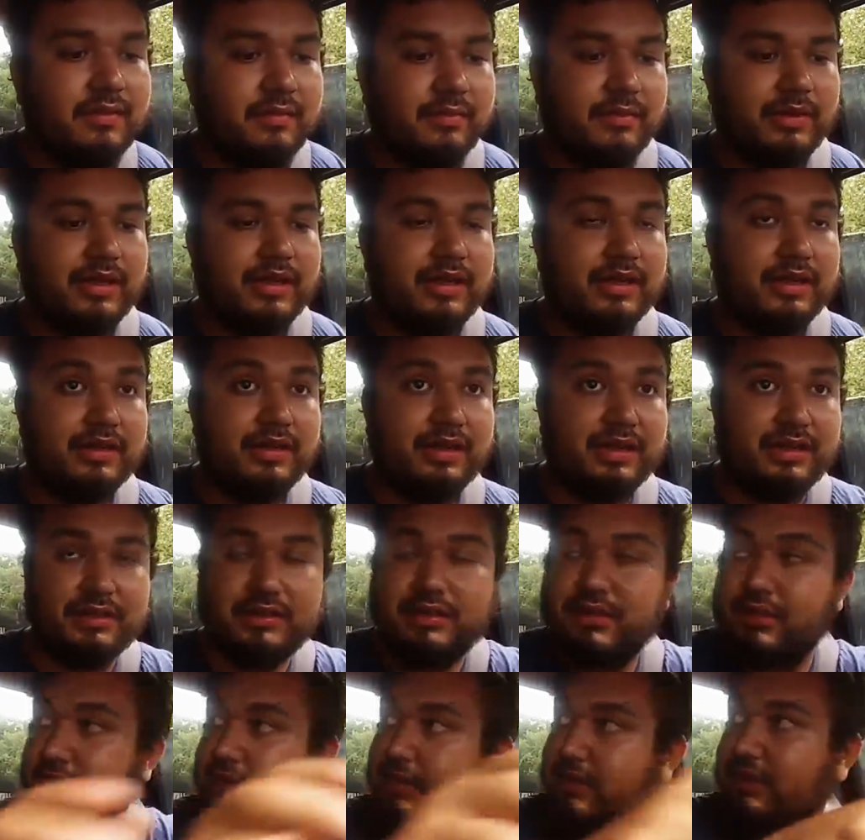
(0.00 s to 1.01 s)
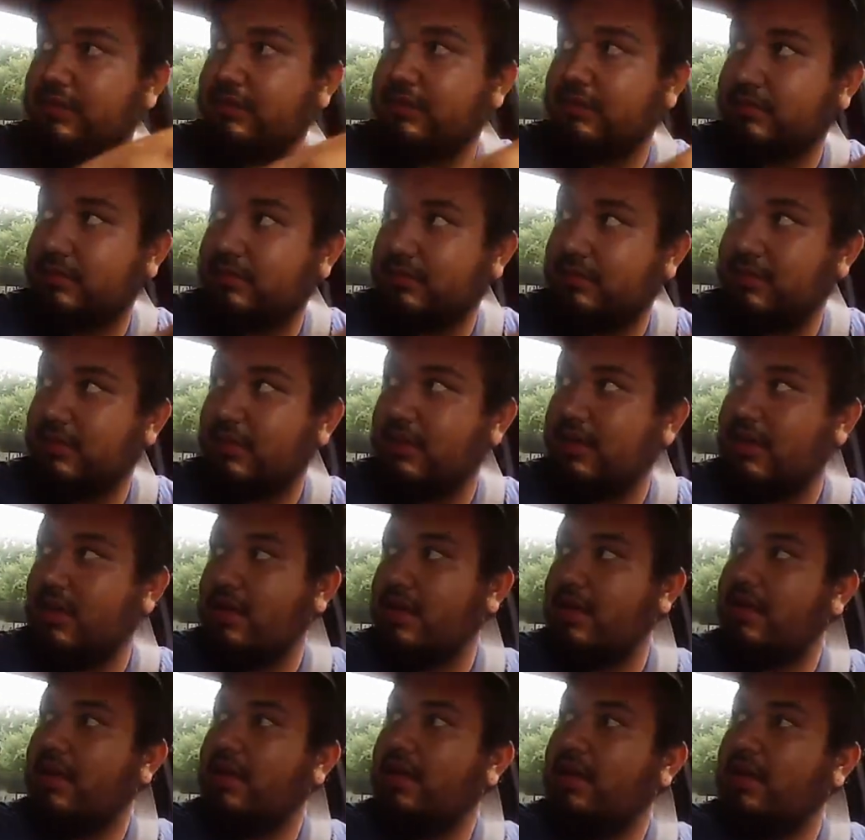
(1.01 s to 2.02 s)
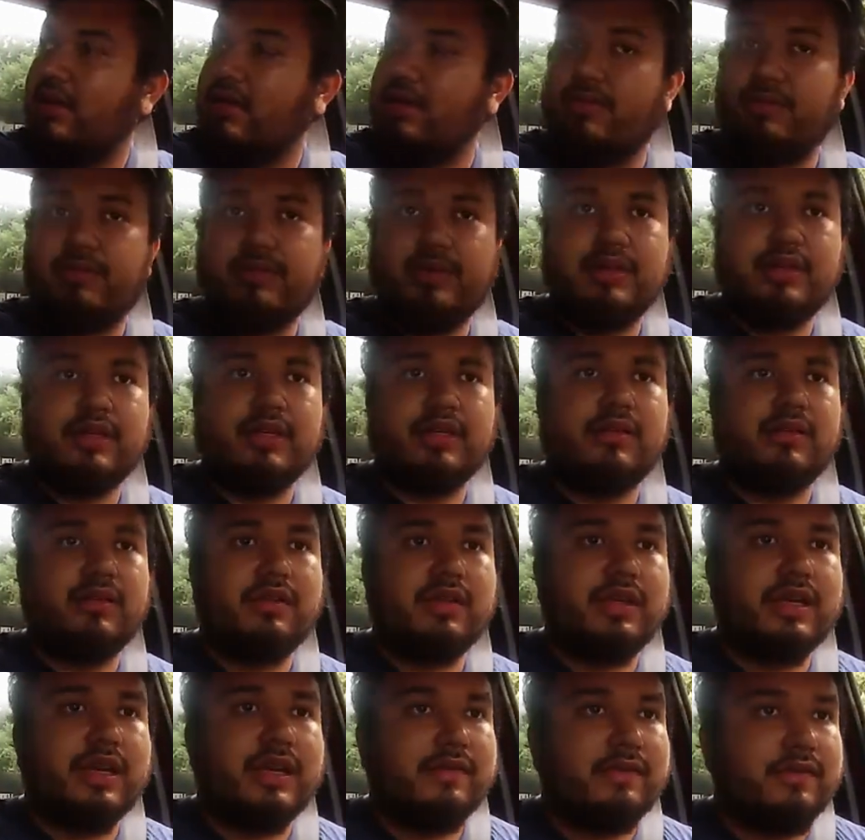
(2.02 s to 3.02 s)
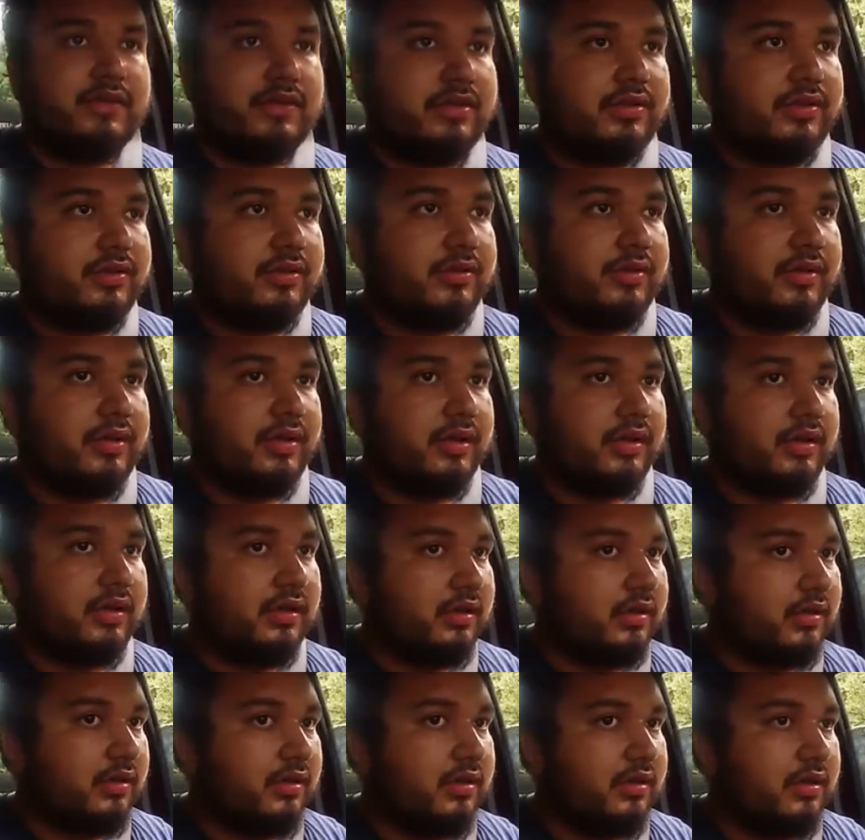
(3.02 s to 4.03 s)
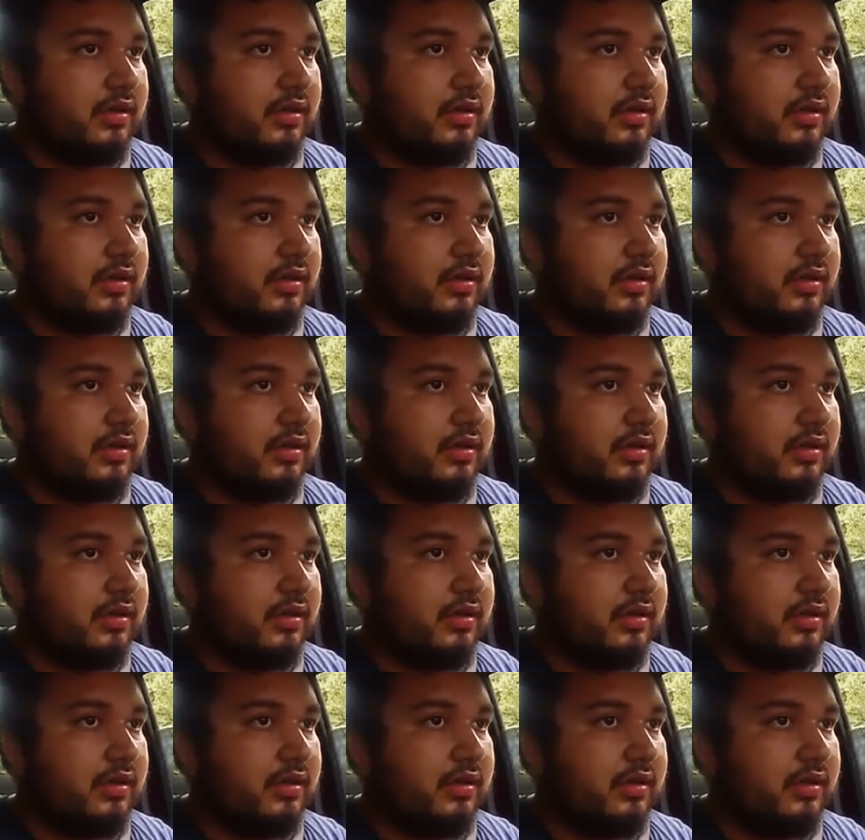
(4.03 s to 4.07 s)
but I just really only have to do the